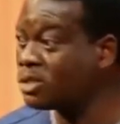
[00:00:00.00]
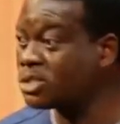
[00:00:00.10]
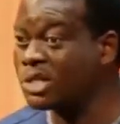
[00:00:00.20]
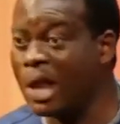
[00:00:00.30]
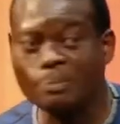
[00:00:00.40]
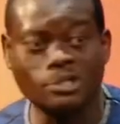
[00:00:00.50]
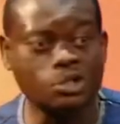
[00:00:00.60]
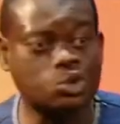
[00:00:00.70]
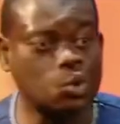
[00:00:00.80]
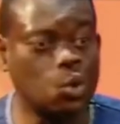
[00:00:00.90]
slept
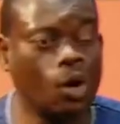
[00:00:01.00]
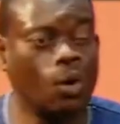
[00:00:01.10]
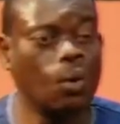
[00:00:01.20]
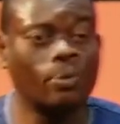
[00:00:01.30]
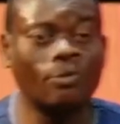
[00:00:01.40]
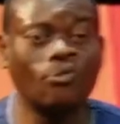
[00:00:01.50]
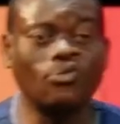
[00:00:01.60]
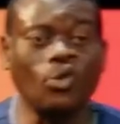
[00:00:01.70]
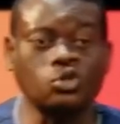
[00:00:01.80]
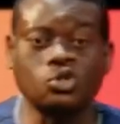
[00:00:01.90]
into
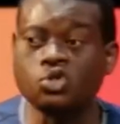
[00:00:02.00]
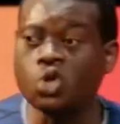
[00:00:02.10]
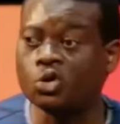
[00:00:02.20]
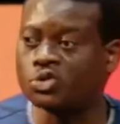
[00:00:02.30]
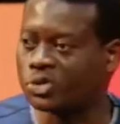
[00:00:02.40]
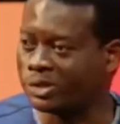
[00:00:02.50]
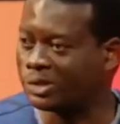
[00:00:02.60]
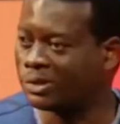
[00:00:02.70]
false doctrine.